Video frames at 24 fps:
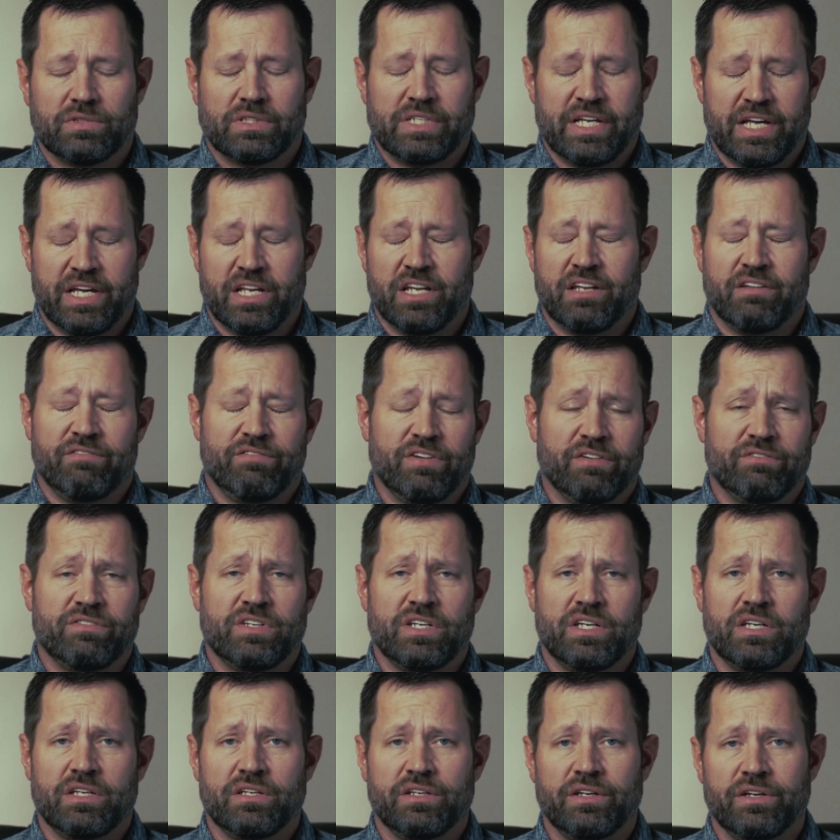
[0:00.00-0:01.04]
10 and
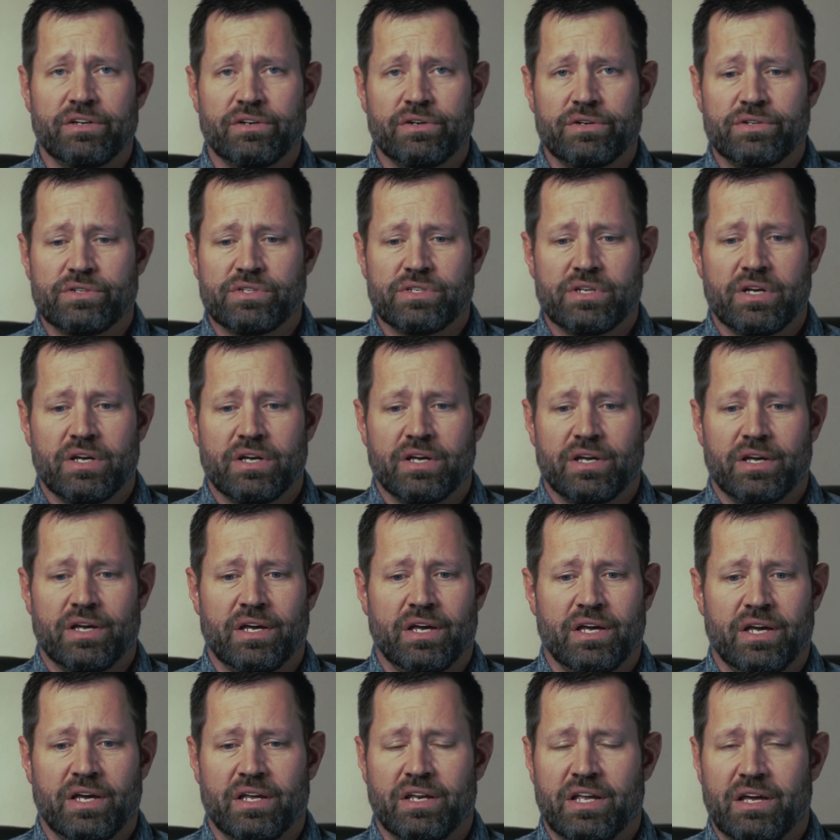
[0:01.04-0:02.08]
15 years
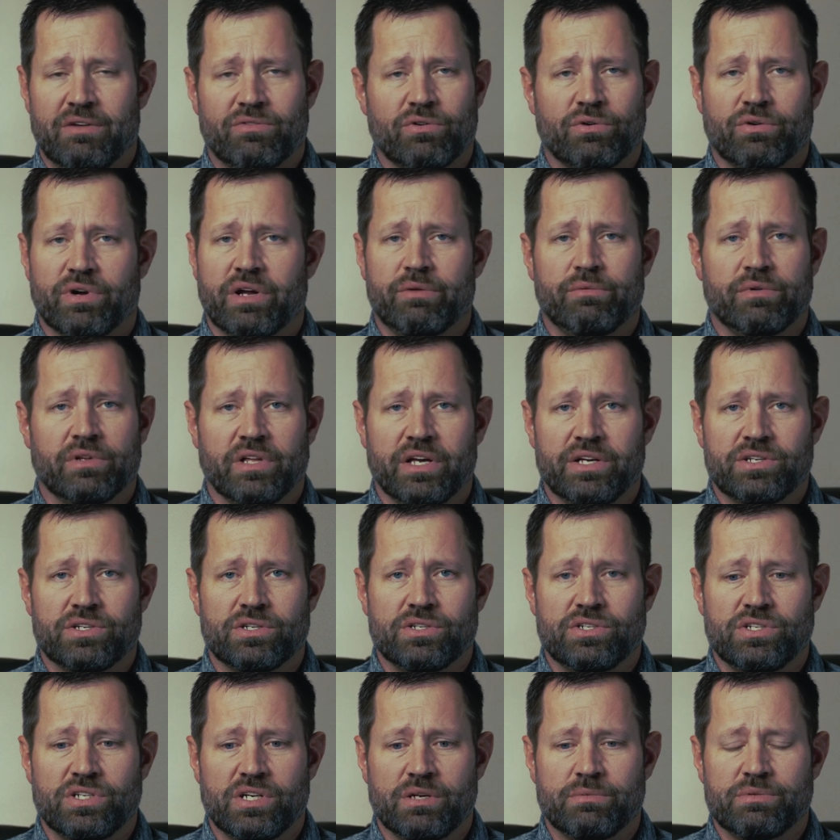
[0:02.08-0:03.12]
and have great
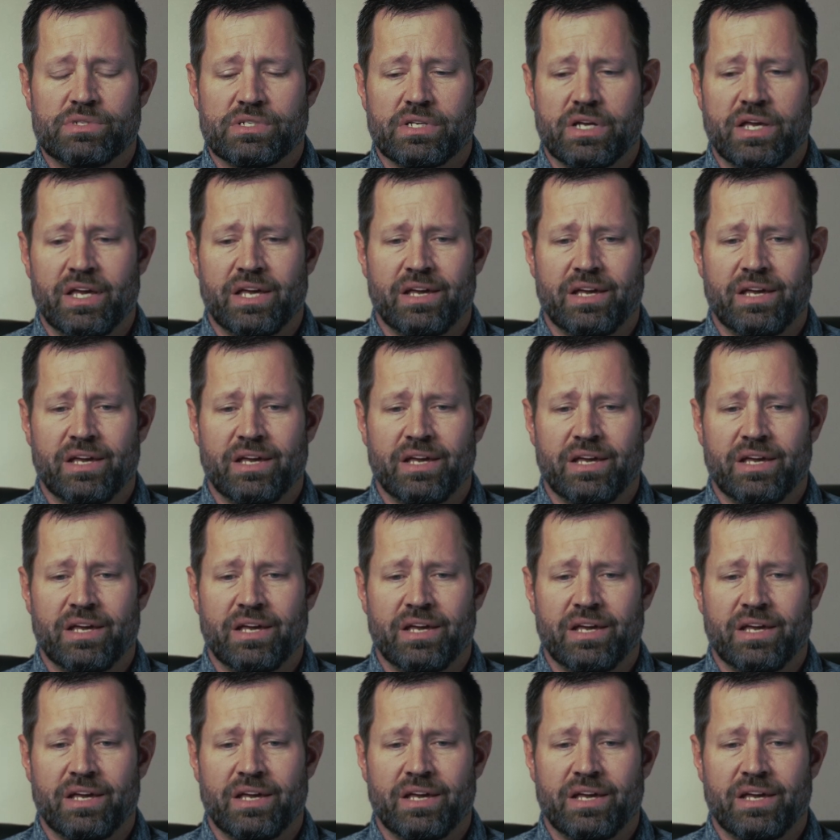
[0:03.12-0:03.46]
relationships,